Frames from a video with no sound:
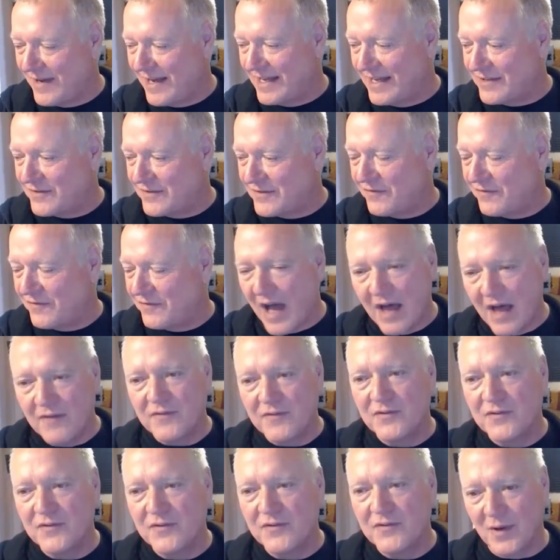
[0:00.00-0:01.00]
it's
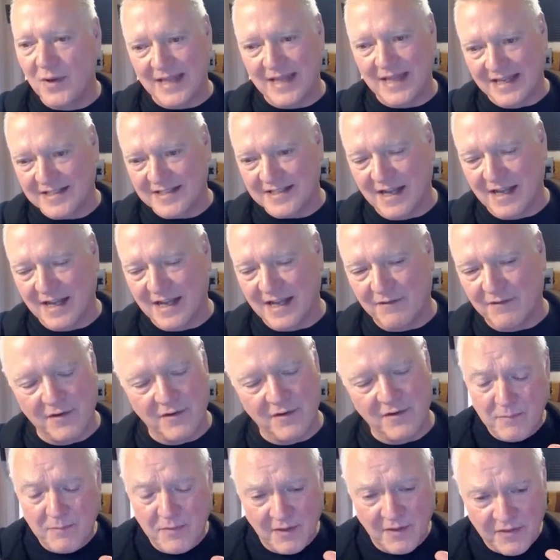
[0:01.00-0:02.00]
fun doing that stuff.
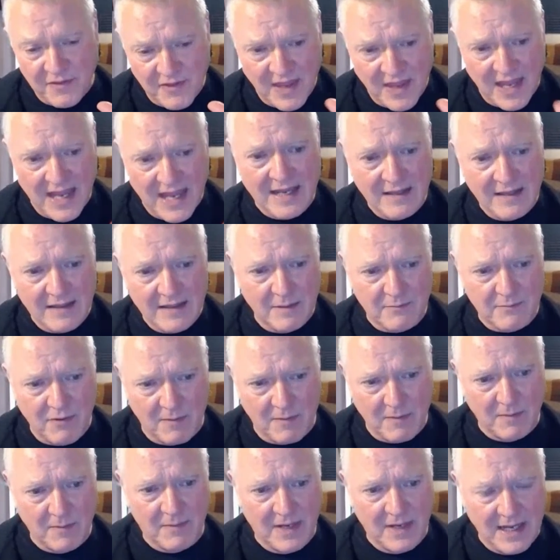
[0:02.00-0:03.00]
The thing that
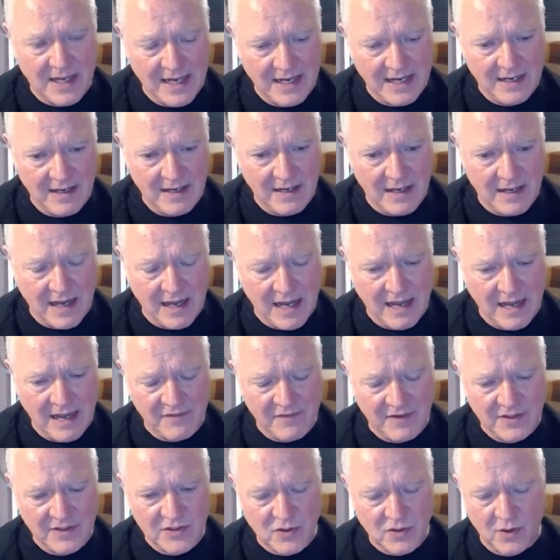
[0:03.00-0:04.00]
probably
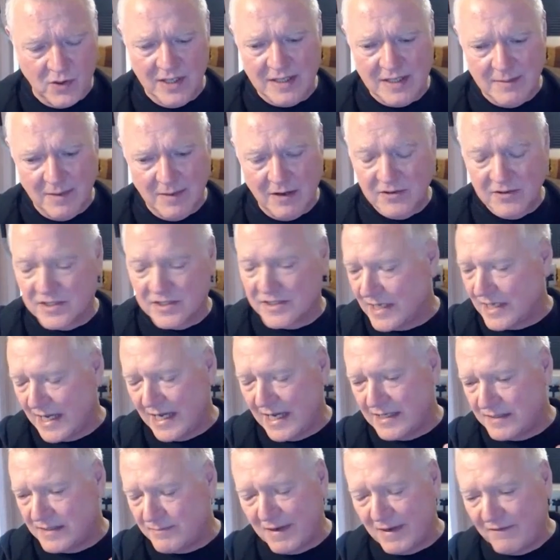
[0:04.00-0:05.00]
I've enjoyed the most,
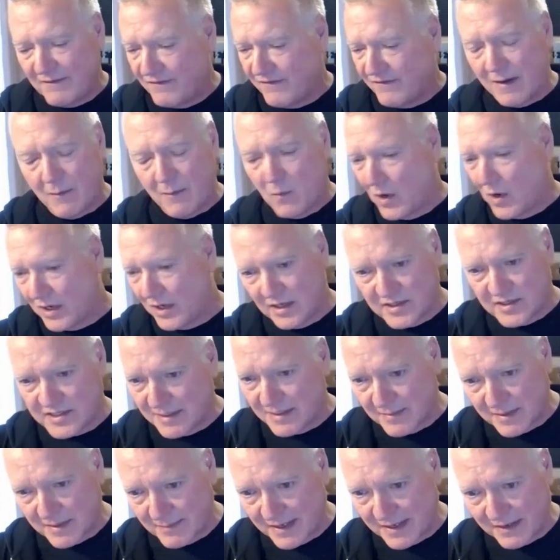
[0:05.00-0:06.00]
it's been fun working on
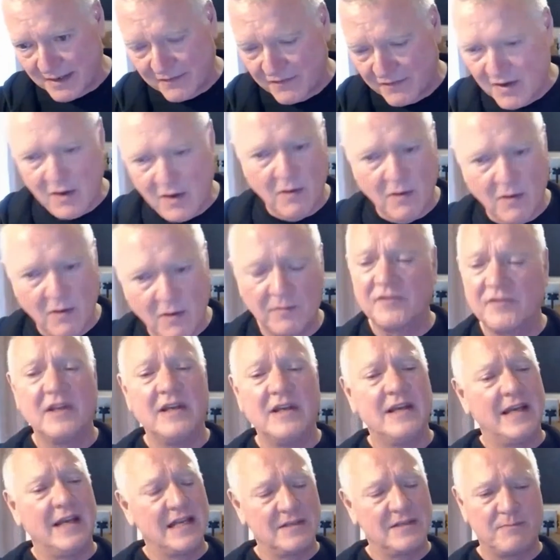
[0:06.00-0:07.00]
some of the bigger films,
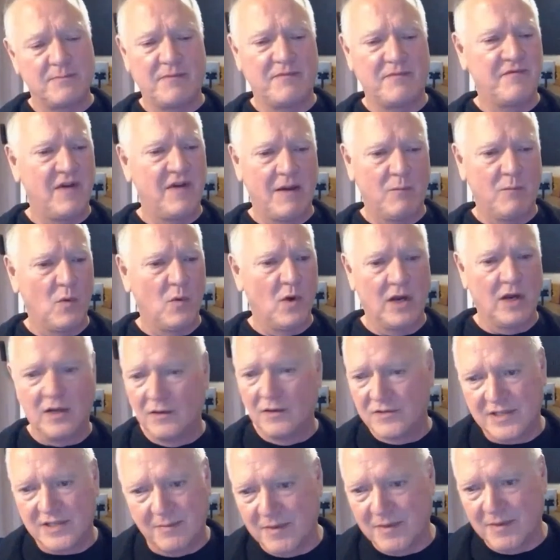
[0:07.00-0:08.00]
it's fun
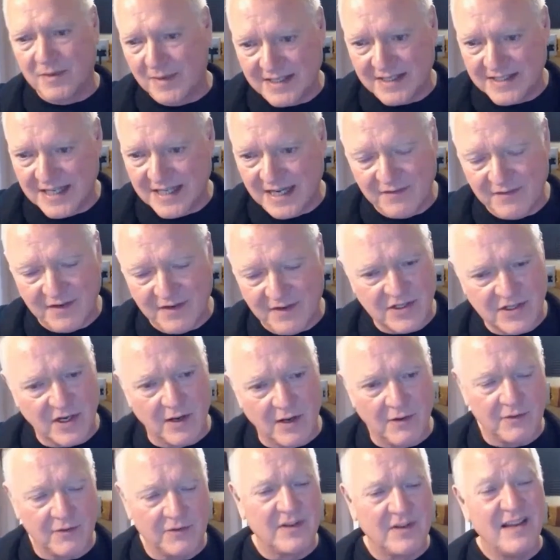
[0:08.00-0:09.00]
working on some of the bigger TV
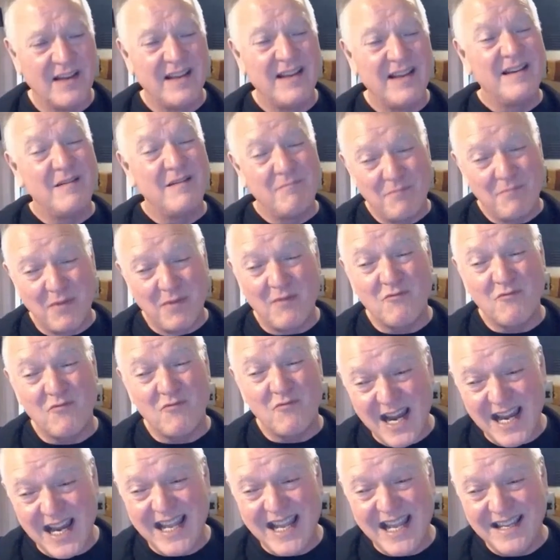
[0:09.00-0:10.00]
shows, but
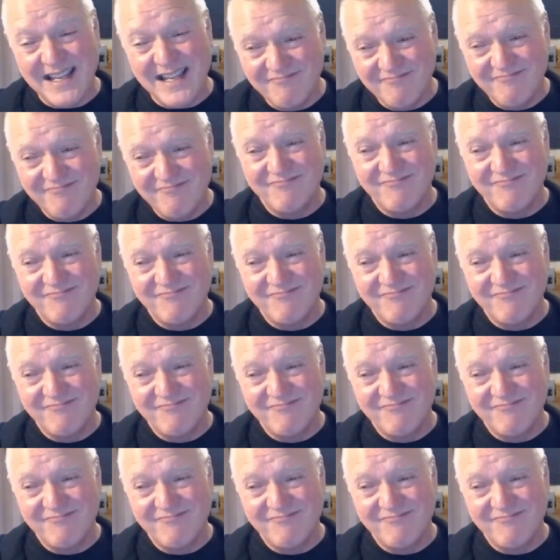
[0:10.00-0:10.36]
really